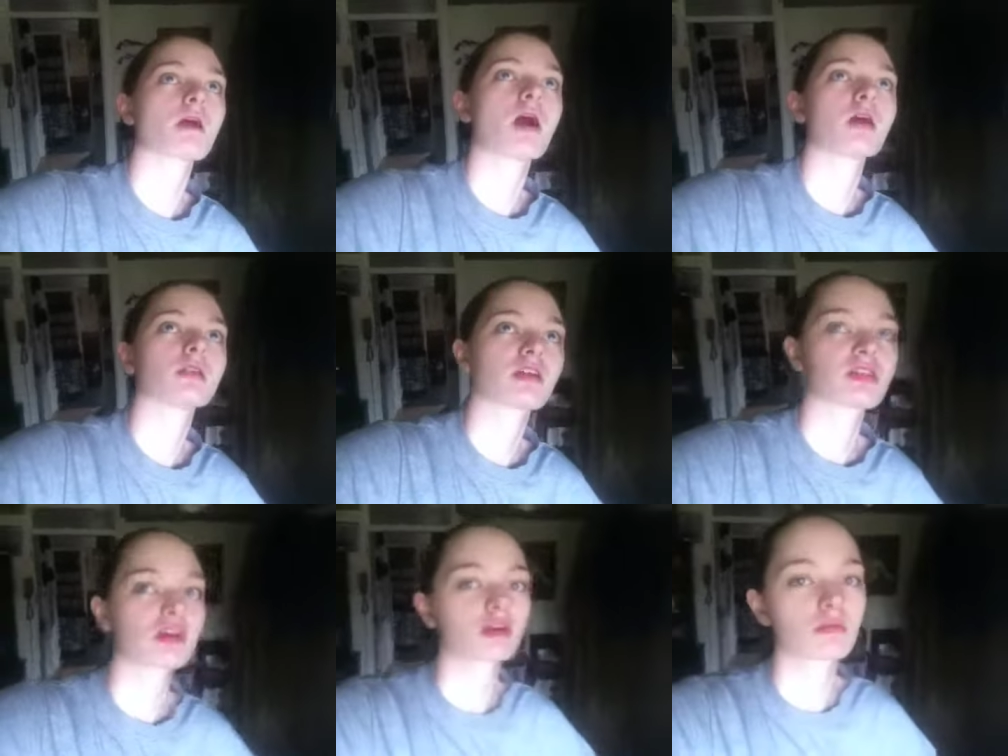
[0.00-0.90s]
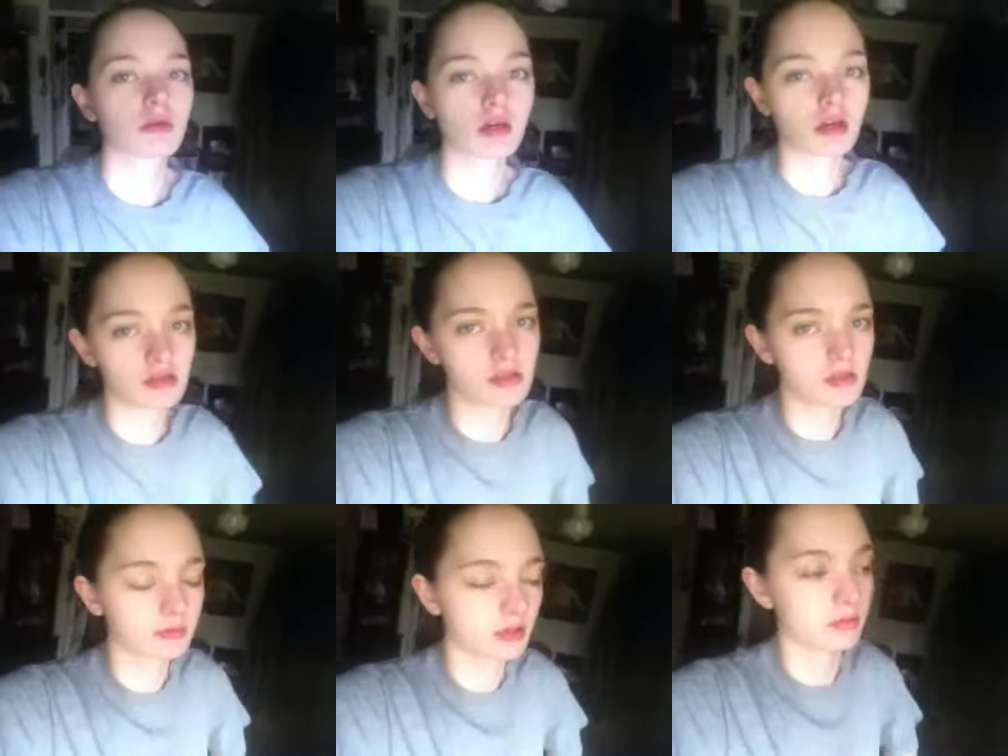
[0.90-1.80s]
And I think
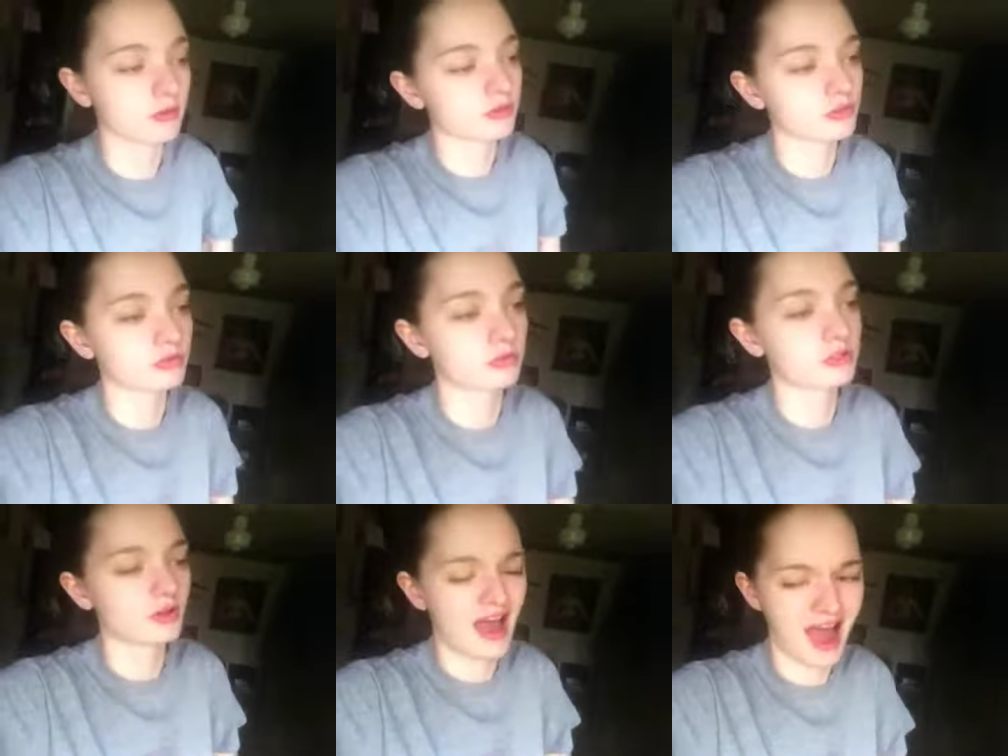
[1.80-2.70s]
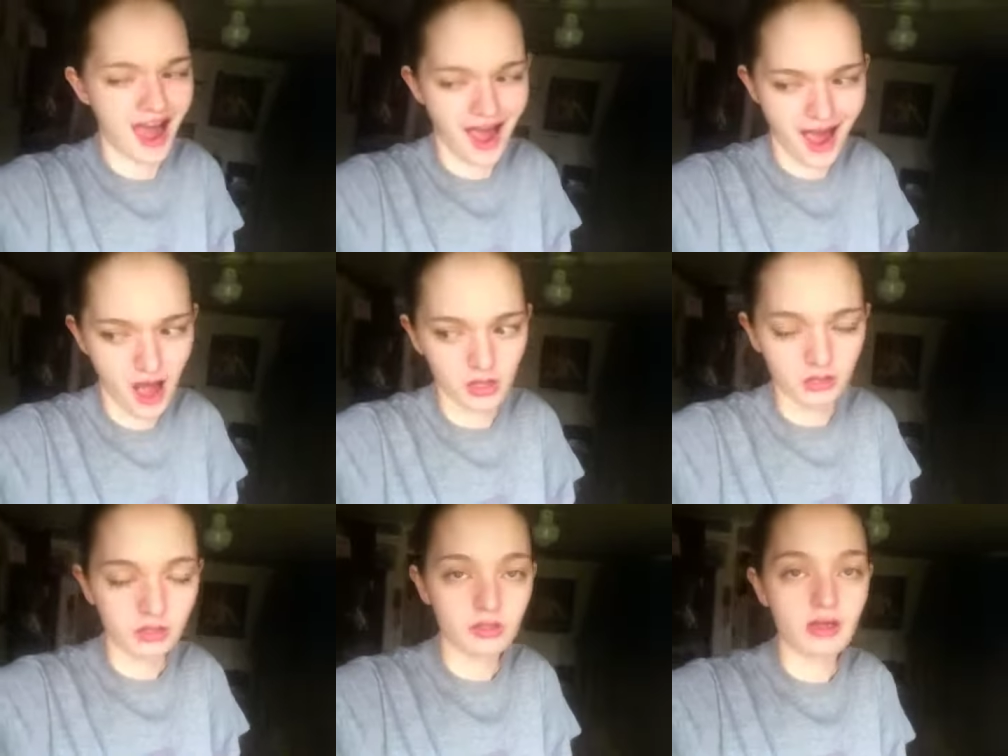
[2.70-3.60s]
Amikasa, but I'm not sure. So, ah!
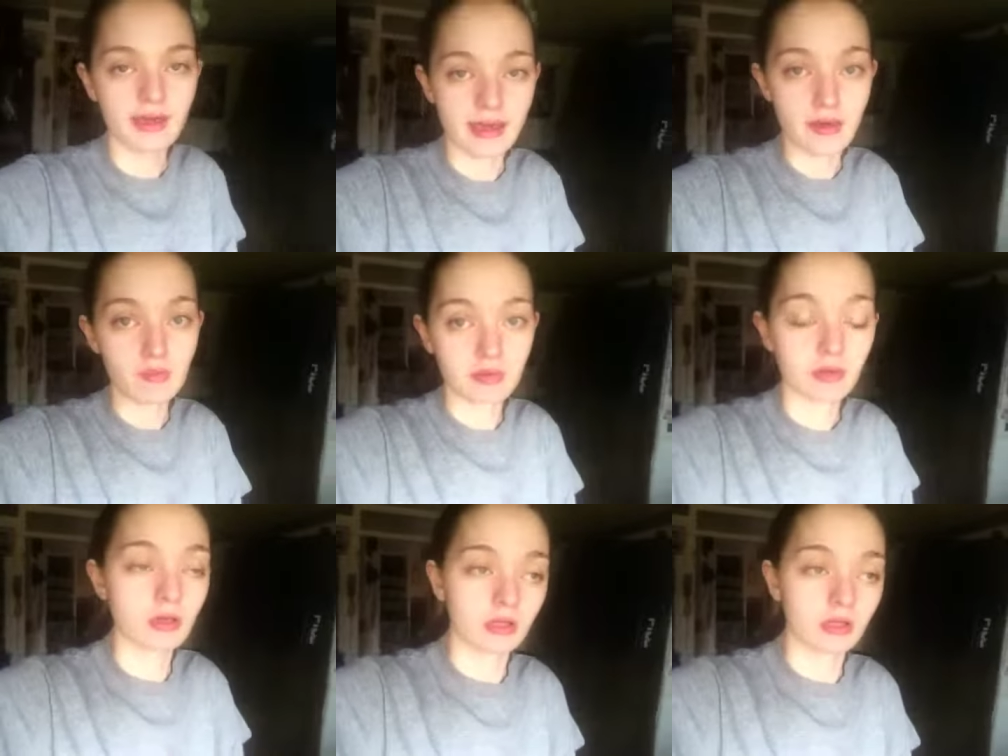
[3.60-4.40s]
Hip.